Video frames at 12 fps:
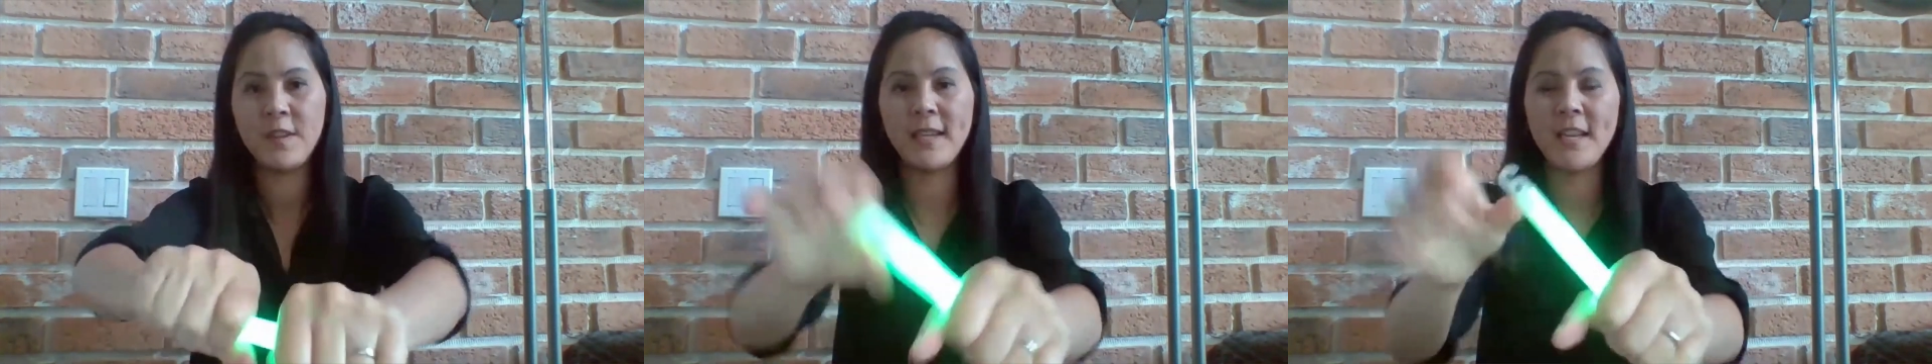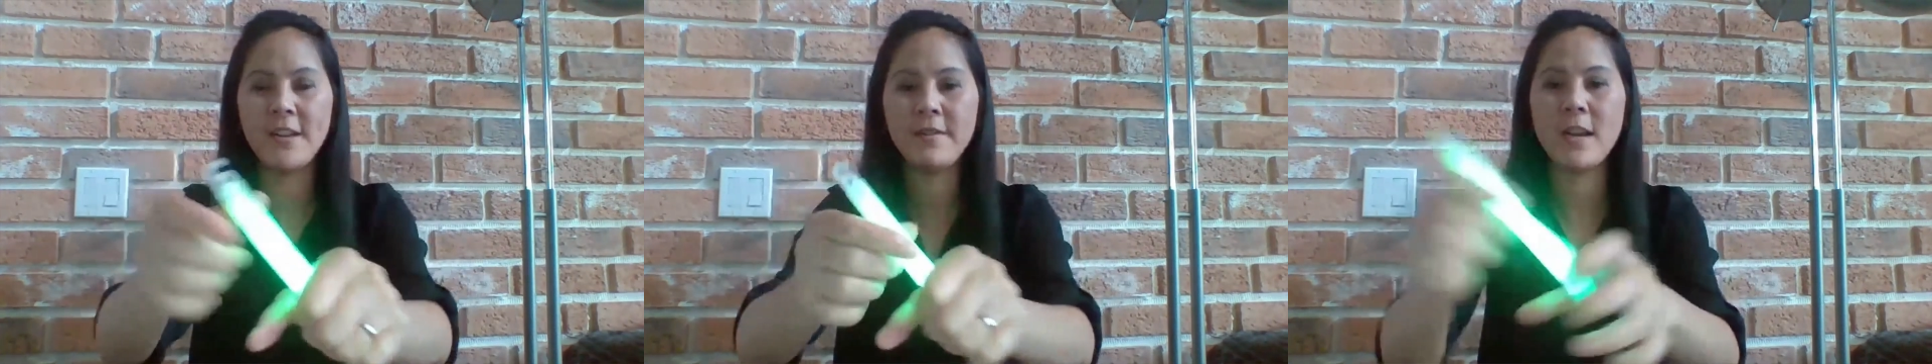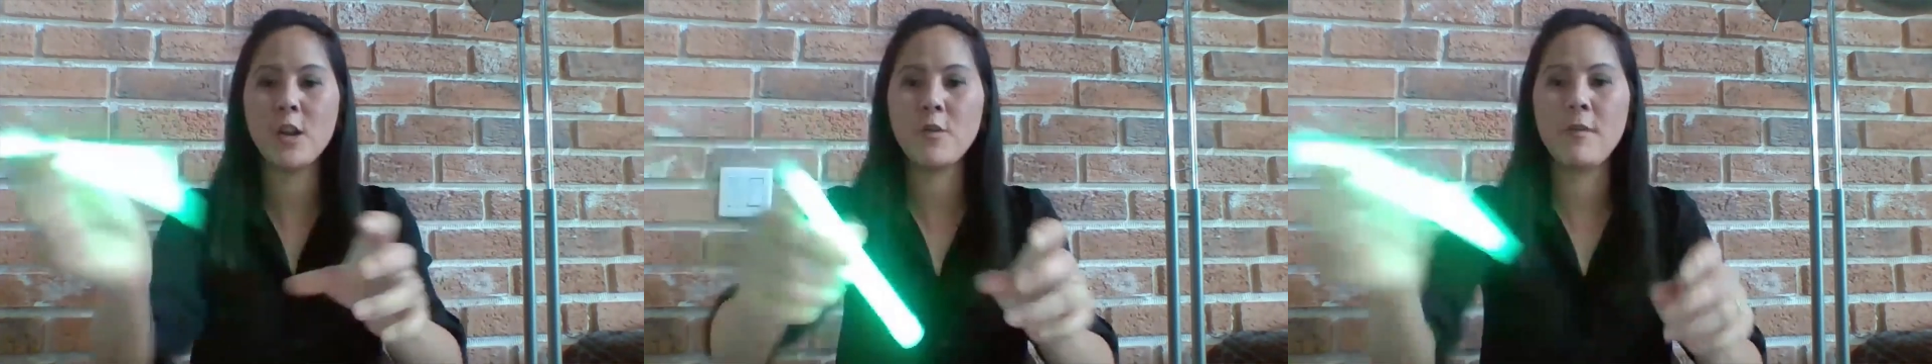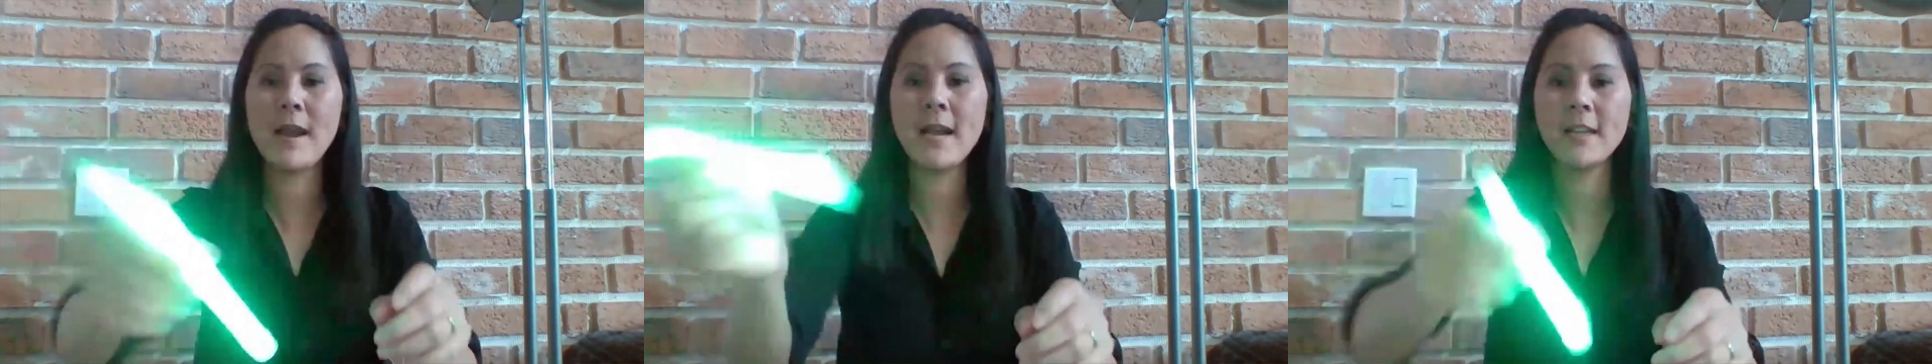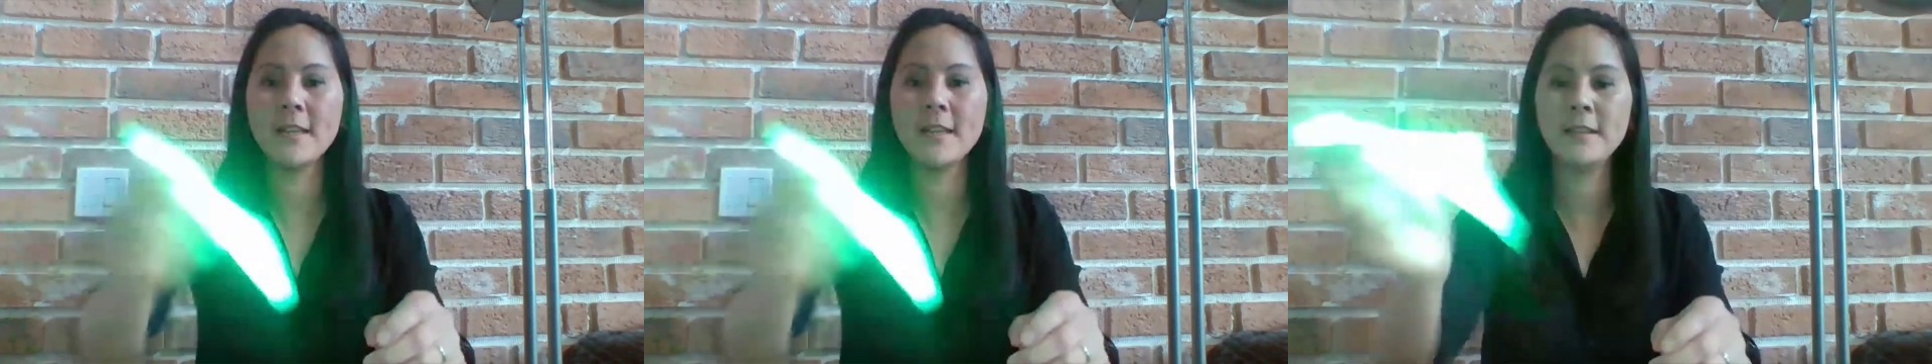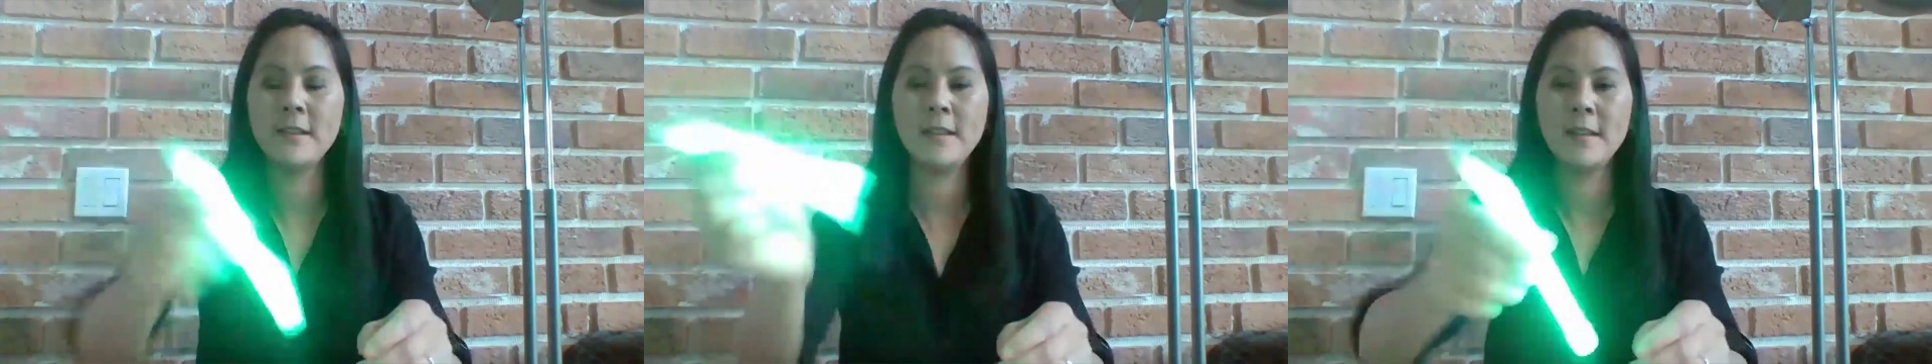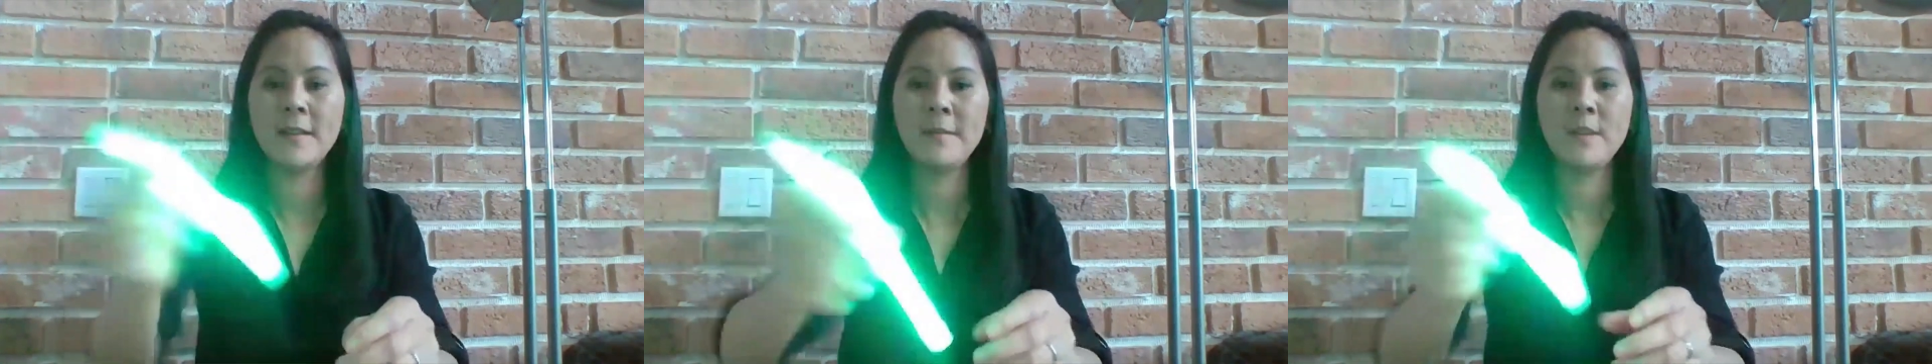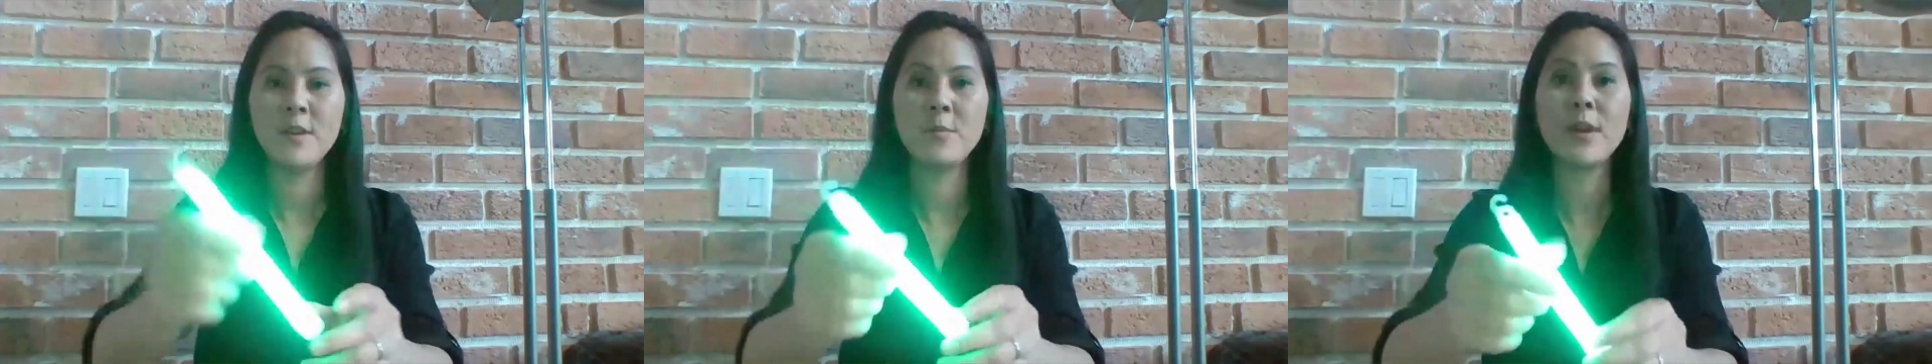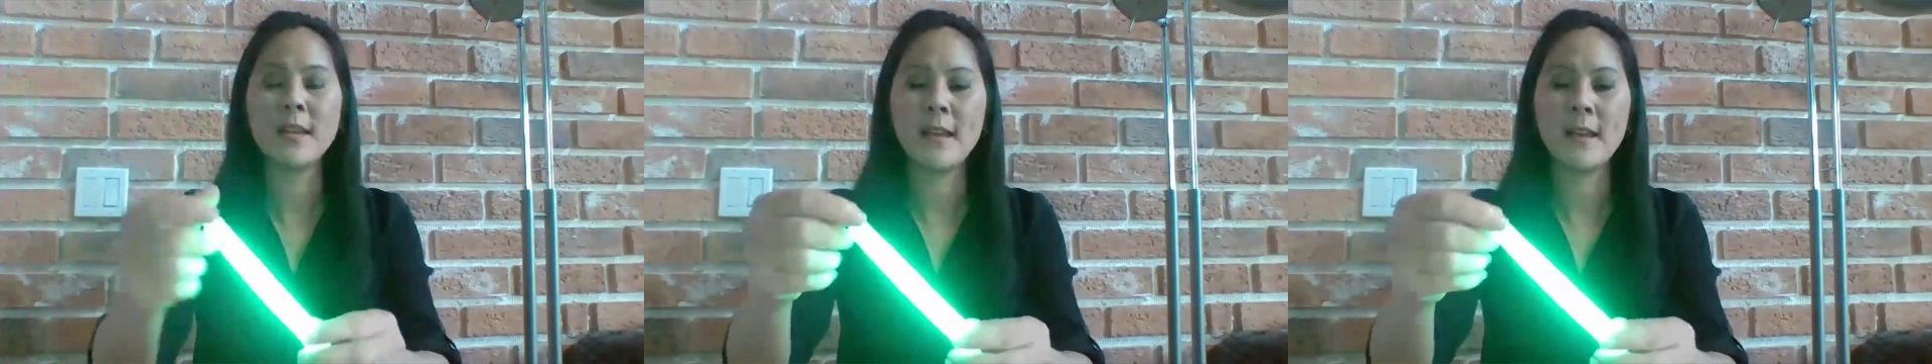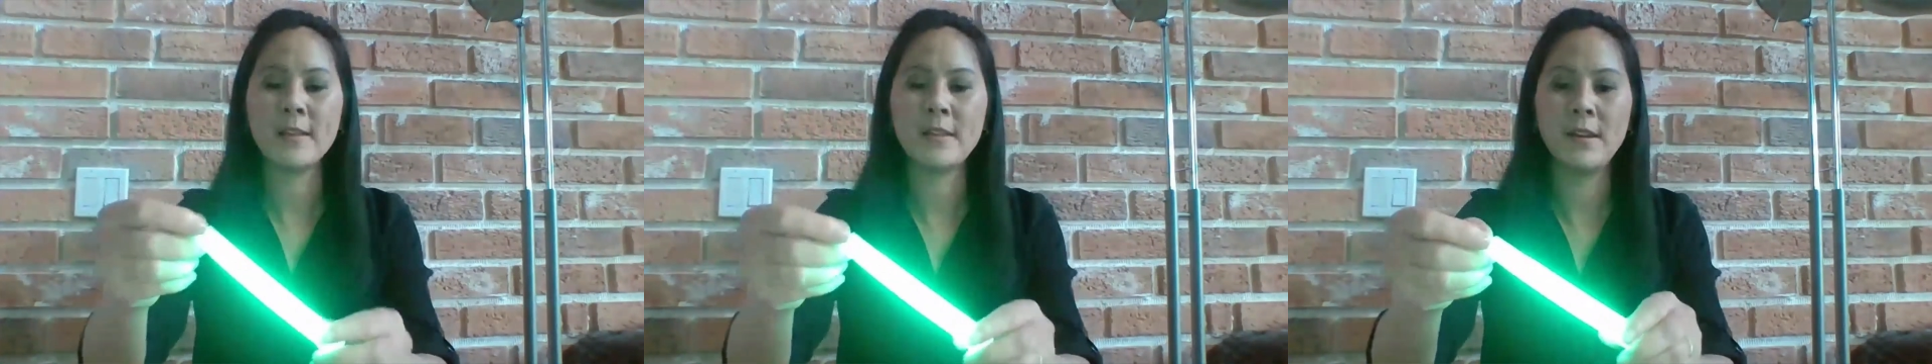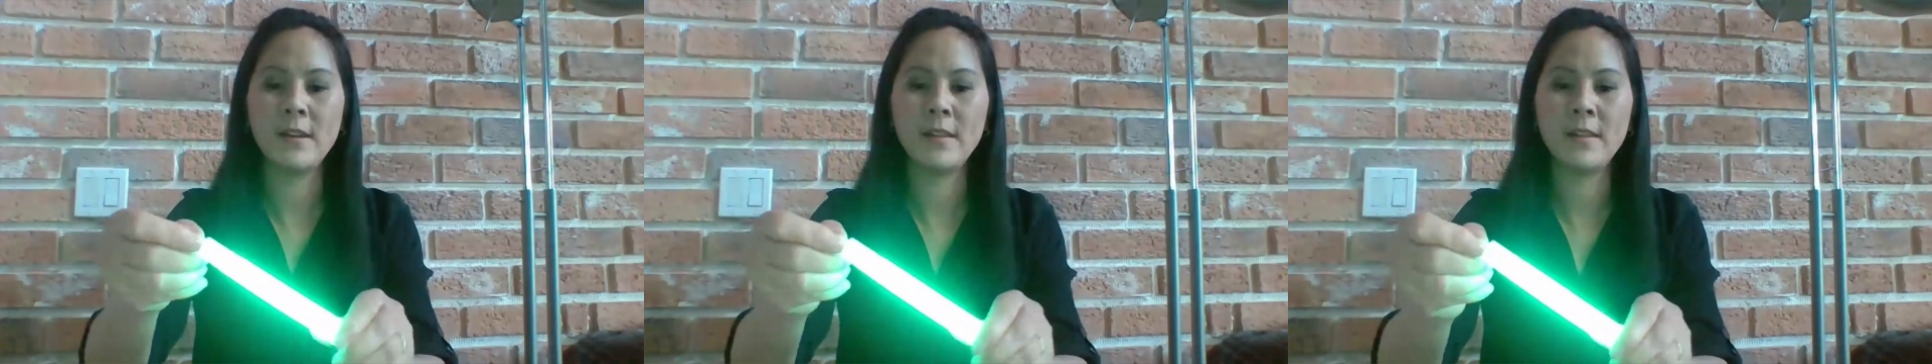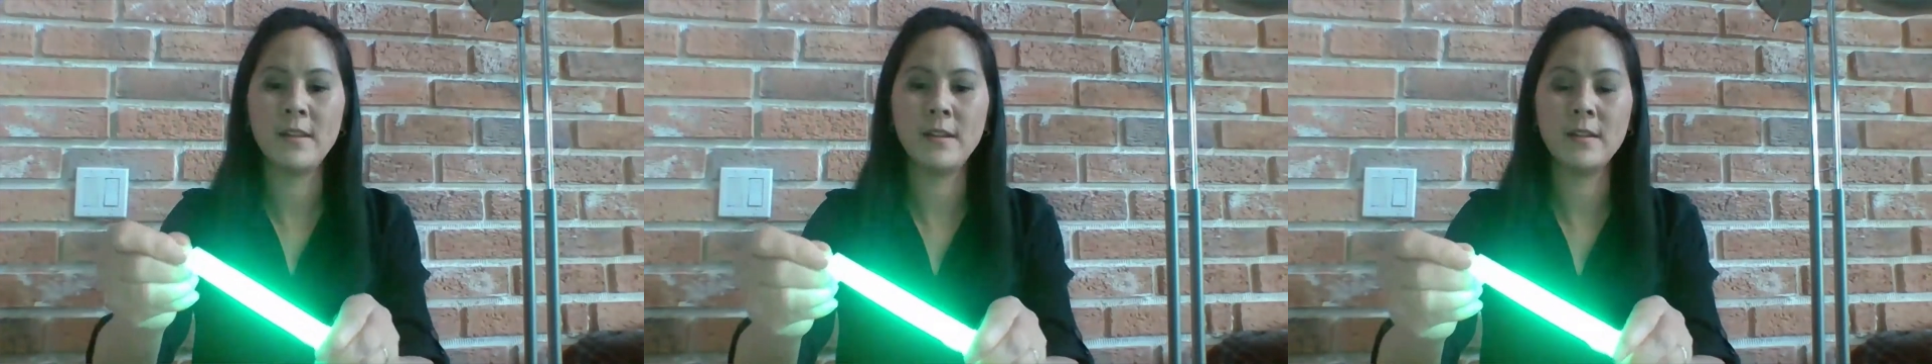You can hear that crack. You're breaking the, the,